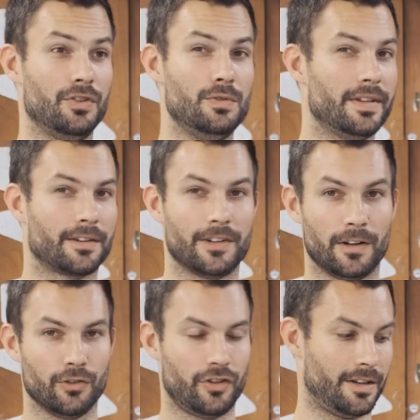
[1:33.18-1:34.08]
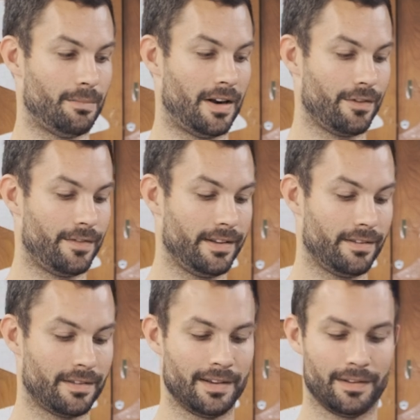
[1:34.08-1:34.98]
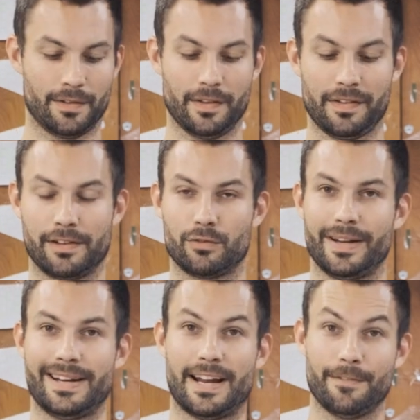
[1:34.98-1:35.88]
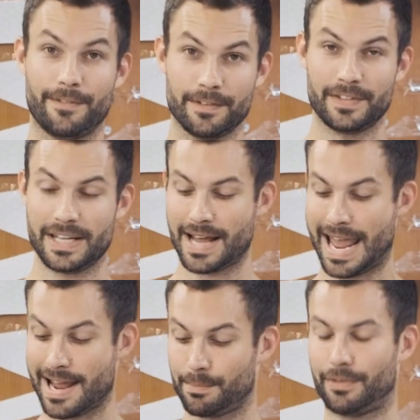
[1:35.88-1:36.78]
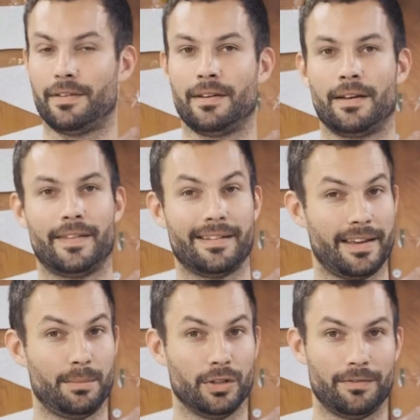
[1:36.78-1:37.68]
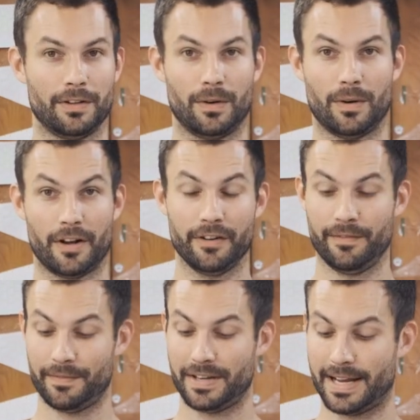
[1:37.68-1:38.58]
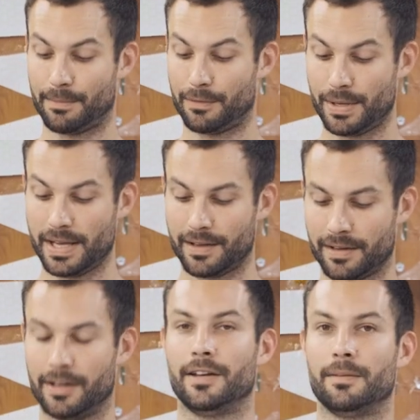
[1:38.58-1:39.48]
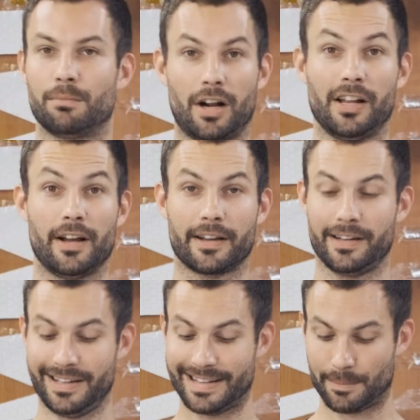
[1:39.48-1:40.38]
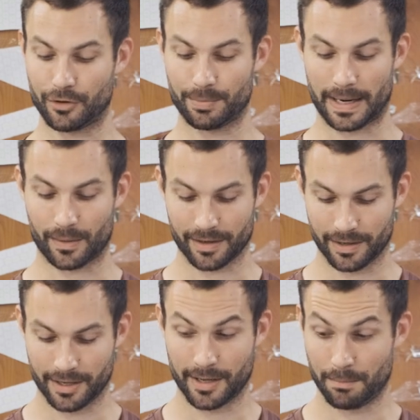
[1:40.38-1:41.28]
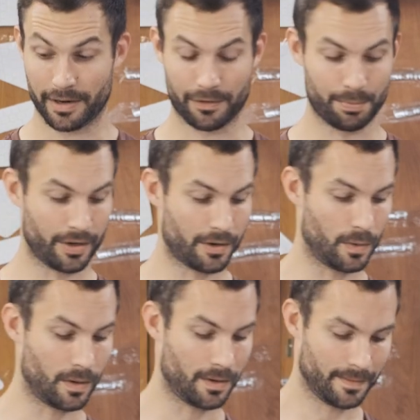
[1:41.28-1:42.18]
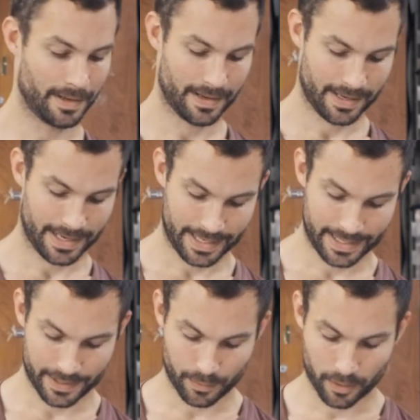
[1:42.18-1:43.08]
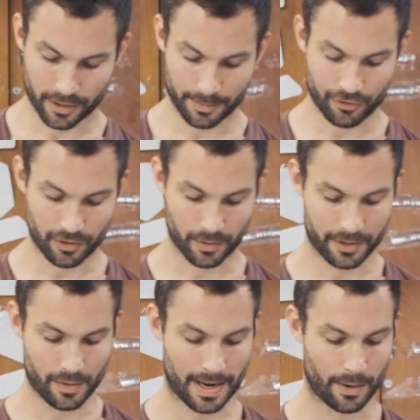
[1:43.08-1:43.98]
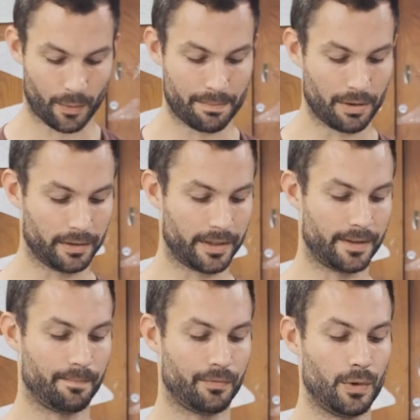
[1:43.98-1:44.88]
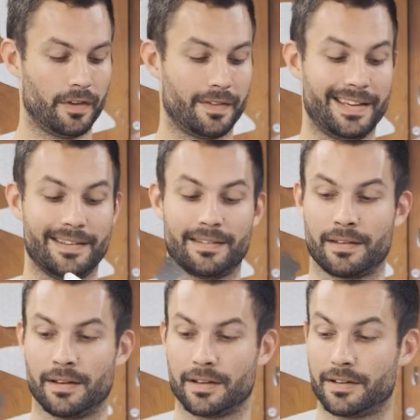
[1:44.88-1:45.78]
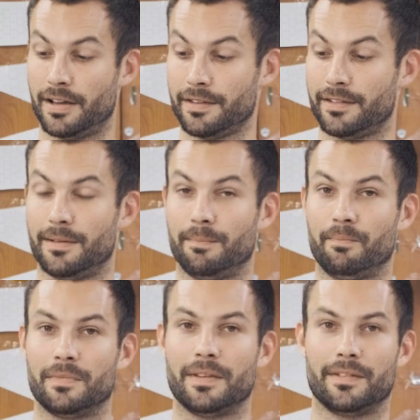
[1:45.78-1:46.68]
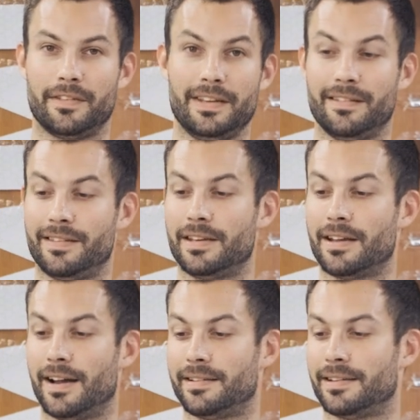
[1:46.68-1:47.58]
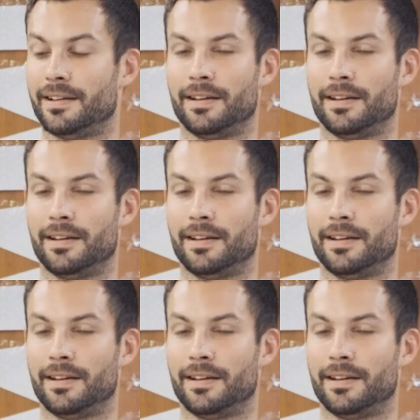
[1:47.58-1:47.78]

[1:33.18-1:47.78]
new technology in MOSFETs. So this thing is rated at 50 amps. That's able to flow 150 amps peak. Probably not gonna need that much power, but it's pretty cool. And we're gonna be showing you how we build it using these custom CNC cut